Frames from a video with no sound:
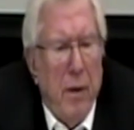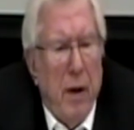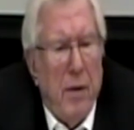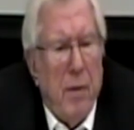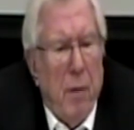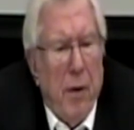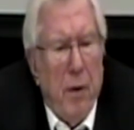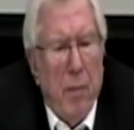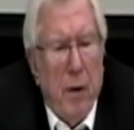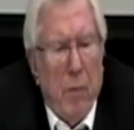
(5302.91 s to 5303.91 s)
there is a
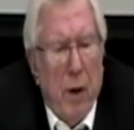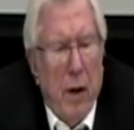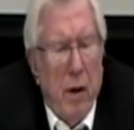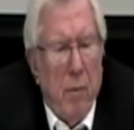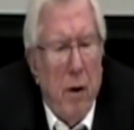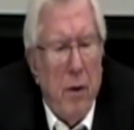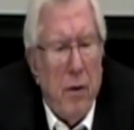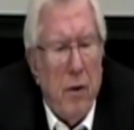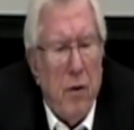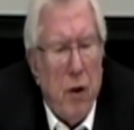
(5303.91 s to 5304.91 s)
monument where he
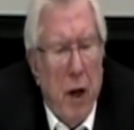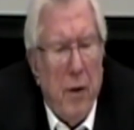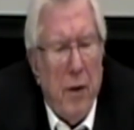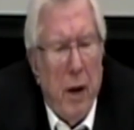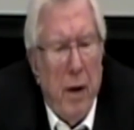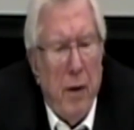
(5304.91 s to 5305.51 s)
was shot then.